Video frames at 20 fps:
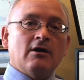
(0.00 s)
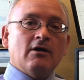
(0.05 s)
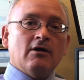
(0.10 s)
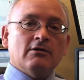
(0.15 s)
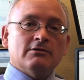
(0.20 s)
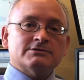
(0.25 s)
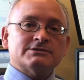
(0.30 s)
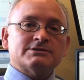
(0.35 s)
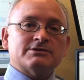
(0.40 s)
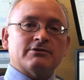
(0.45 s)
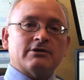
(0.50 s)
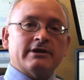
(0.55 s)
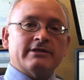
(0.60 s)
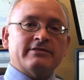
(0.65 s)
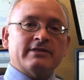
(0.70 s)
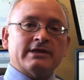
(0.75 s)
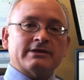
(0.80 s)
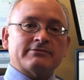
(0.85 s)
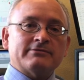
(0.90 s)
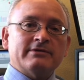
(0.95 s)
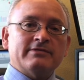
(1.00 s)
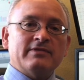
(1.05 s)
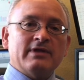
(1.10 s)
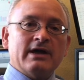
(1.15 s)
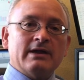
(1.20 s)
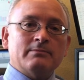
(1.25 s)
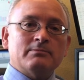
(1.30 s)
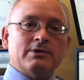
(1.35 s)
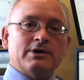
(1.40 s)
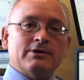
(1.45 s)
also, I think, are in
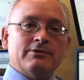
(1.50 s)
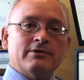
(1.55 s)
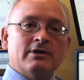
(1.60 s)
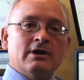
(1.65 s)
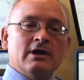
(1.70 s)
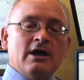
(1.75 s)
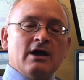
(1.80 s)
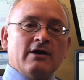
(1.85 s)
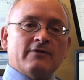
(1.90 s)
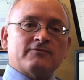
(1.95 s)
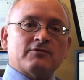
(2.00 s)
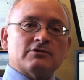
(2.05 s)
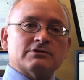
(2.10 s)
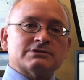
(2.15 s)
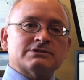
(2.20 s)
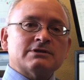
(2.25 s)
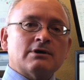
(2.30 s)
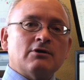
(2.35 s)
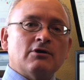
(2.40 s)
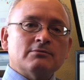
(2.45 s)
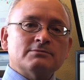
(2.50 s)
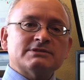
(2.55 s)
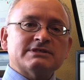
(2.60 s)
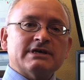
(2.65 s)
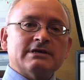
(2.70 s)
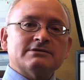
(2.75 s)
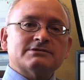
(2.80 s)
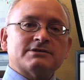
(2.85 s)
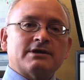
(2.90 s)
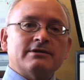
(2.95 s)
that boat. Of course, home
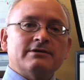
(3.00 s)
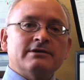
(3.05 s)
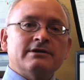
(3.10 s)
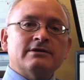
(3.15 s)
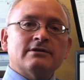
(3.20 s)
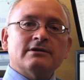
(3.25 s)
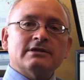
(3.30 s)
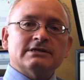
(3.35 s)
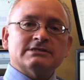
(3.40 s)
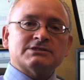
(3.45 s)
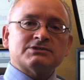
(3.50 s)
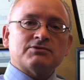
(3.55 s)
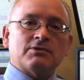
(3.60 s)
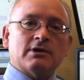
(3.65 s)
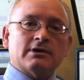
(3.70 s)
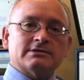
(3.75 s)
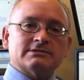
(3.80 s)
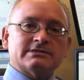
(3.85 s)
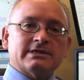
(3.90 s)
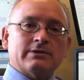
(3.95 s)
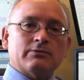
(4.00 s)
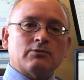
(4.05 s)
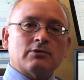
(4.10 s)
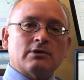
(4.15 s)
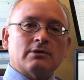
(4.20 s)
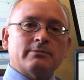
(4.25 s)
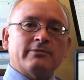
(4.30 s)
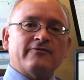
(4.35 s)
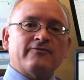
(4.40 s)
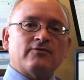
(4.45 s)
sales aren't nearly as strong as they
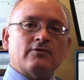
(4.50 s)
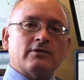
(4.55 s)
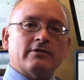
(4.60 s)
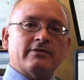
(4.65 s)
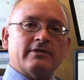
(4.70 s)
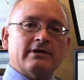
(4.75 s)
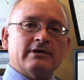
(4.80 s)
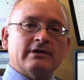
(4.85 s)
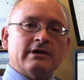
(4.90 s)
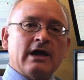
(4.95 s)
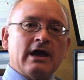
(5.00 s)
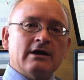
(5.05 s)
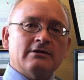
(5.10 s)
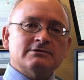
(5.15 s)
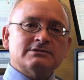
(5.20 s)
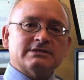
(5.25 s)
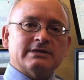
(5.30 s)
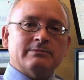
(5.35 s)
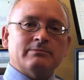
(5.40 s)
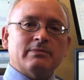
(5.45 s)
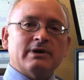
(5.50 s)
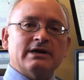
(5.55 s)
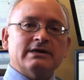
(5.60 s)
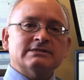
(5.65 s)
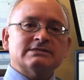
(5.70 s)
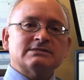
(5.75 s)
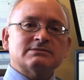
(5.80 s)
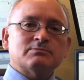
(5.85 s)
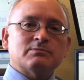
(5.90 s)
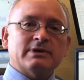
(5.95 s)
were before the housing
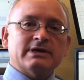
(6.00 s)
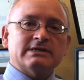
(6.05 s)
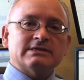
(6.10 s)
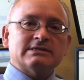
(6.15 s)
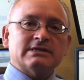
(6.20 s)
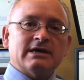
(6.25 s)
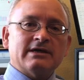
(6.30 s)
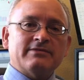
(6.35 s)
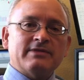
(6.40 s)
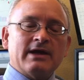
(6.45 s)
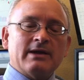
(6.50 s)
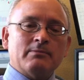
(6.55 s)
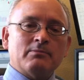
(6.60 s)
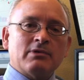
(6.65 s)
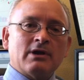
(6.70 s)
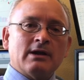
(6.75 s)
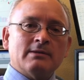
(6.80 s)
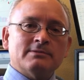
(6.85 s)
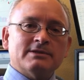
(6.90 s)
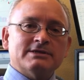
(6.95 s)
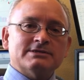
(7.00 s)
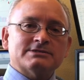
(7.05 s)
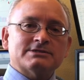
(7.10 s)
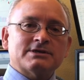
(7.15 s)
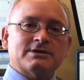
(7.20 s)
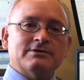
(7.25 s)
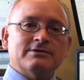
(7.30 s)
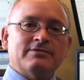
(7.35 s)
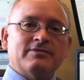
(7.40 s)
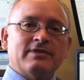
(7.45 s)
bust, but that probably is a
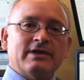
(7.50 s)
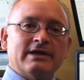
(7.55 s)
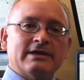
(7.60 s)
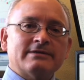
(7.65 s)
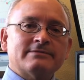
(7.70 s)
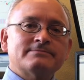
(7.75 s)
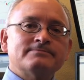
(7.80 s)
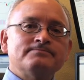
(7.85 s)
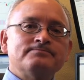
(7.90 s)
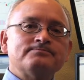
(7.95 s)
good thing.